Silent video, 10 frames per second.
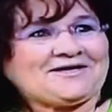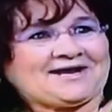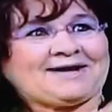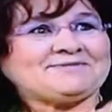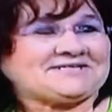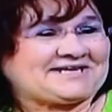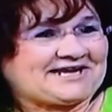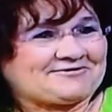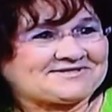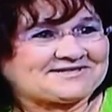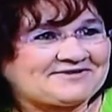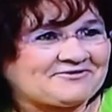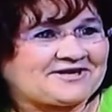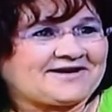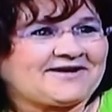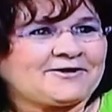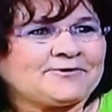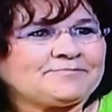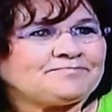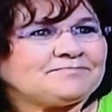and I'm sitting here in South Africa,
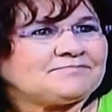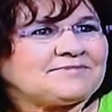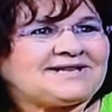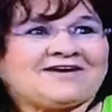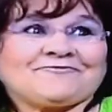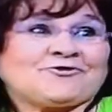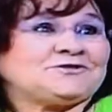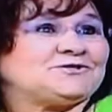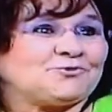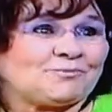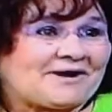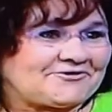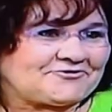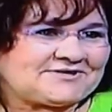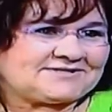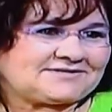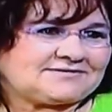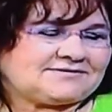love crosses all boundaries.